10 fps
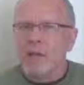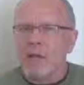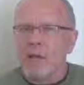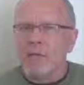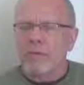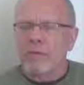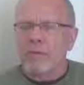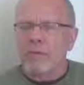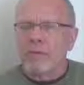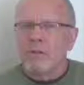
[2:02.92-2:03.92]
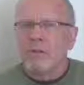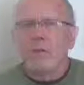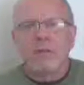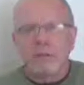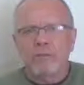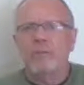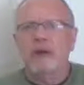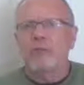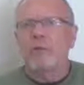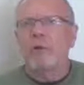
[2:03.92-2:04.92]
an author to get
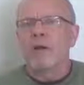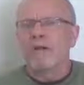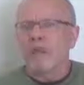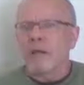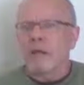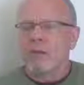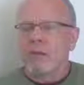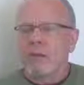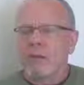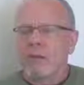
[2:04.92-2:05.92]
inside the Writer's Gallery.